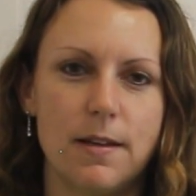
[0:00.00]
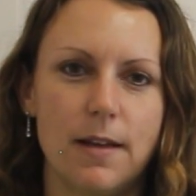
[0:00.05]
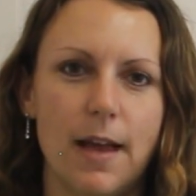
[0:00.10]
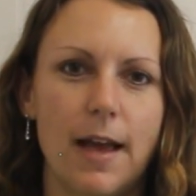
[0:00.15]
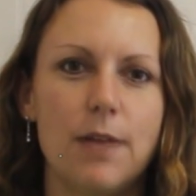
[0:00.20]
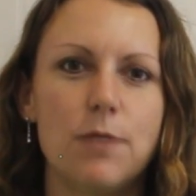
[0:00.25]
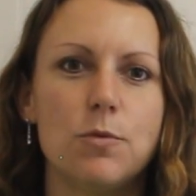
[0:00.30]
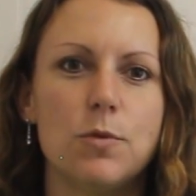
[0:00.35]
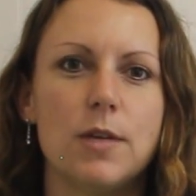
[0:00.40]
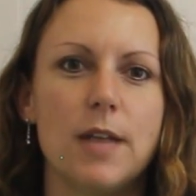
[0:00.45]

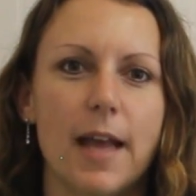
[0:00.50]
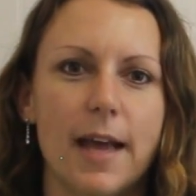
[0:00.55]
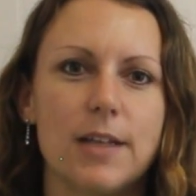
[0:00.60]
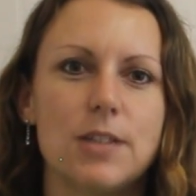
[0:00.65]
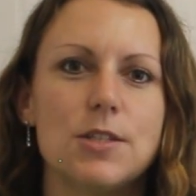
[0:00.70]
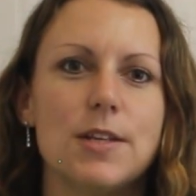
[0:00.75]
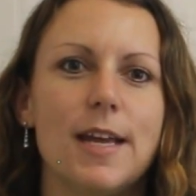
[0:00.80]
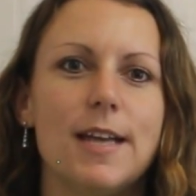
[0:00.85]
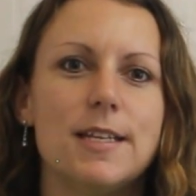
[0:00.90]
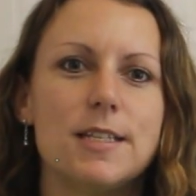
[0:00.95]
and would like
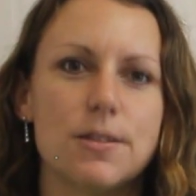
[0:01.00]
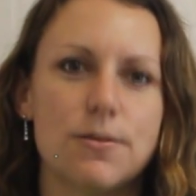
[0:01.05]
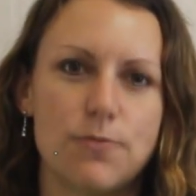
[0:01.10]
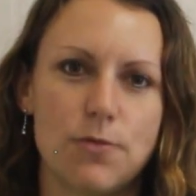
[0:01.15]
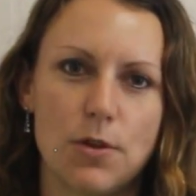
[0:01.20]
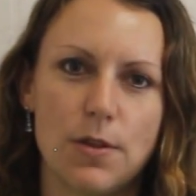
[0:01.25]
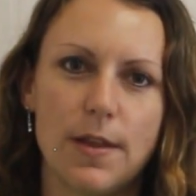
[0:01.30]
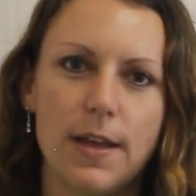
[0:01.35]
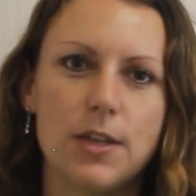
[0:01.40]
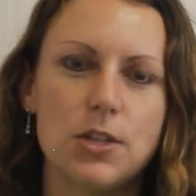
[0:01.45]
to enter
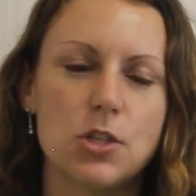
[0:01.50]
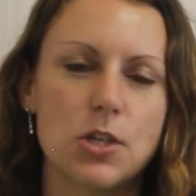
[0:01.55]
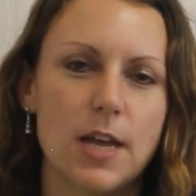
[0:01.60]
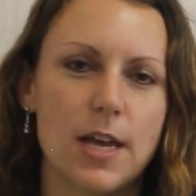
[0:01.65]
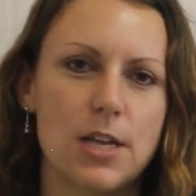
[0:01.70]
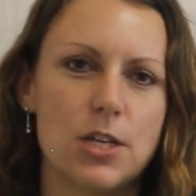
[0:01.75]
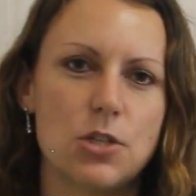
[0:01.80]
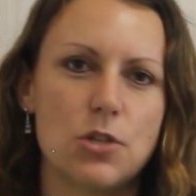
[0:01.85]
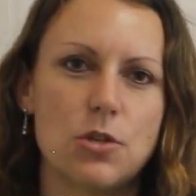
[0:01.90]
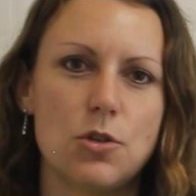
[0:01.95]
further
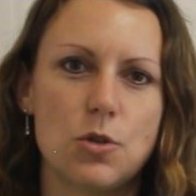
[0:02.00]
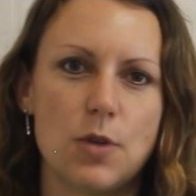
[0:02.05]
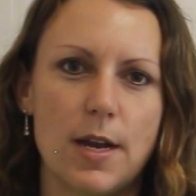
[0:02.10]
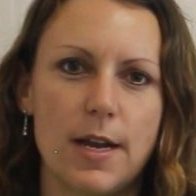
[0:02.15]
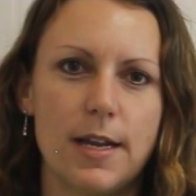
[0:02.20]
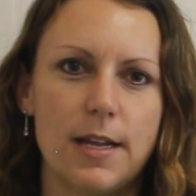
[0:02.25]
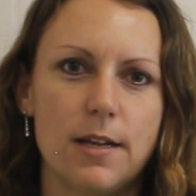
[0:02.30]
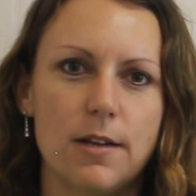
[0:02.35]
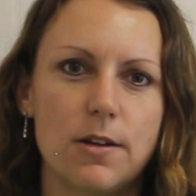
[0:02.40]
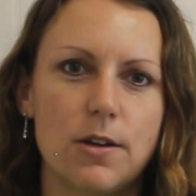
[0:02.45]
education and
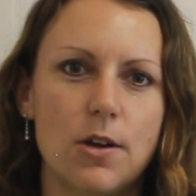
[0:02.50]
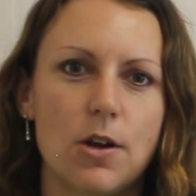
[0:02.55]
training,